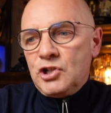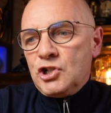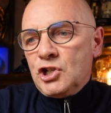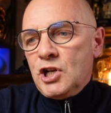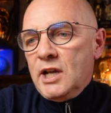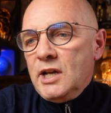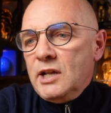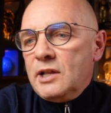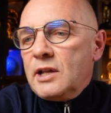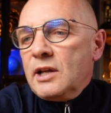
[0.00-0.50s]

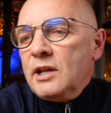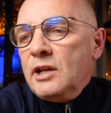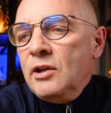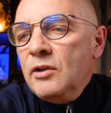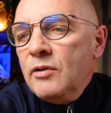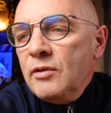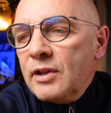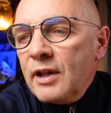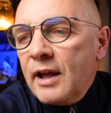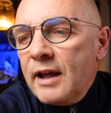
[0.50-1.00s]
cheat,
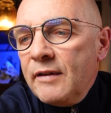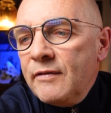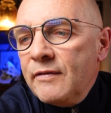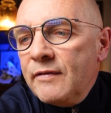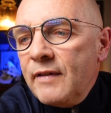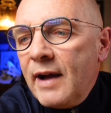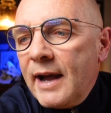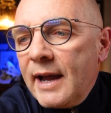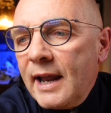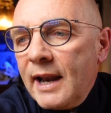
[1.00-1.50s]
use a
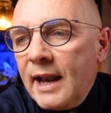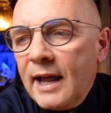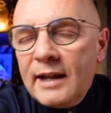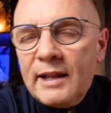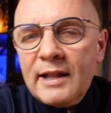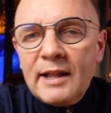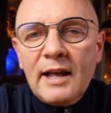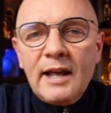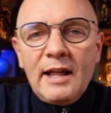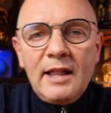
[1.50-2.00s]
fire
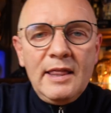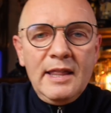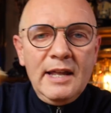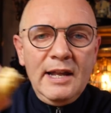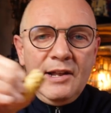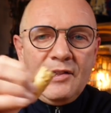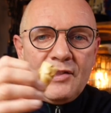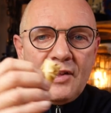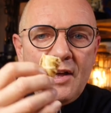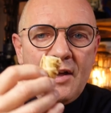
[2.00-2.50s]
lighter.
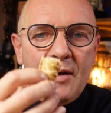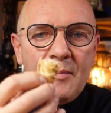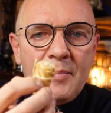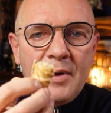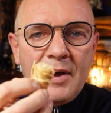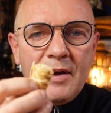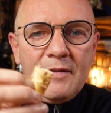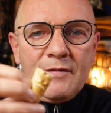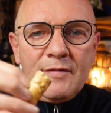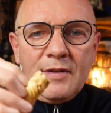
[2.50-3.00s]
These are
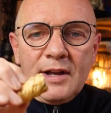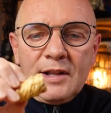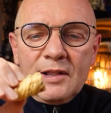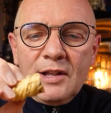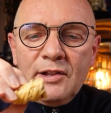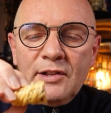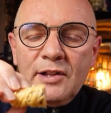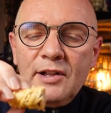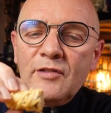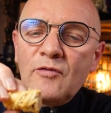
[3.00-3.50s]
perfect.
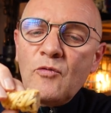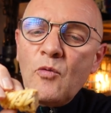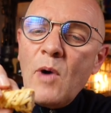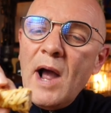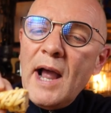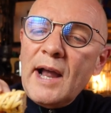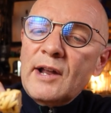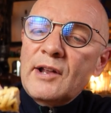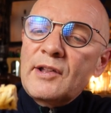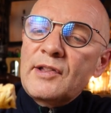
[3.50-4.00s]
This is
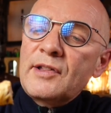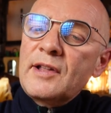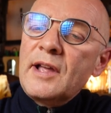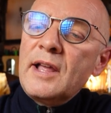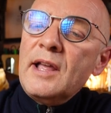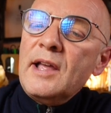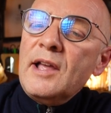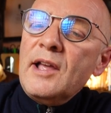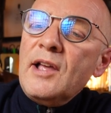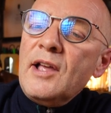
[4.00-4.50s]
wax
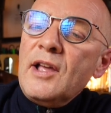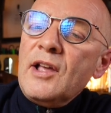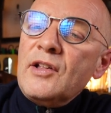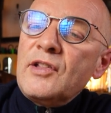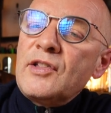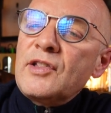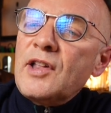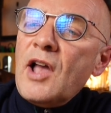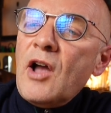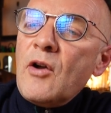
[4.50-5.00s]

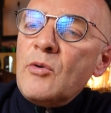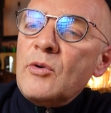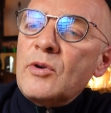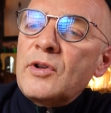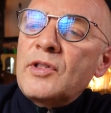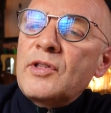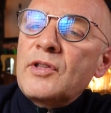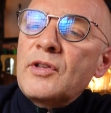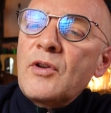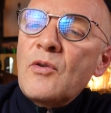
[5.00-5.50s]
soaked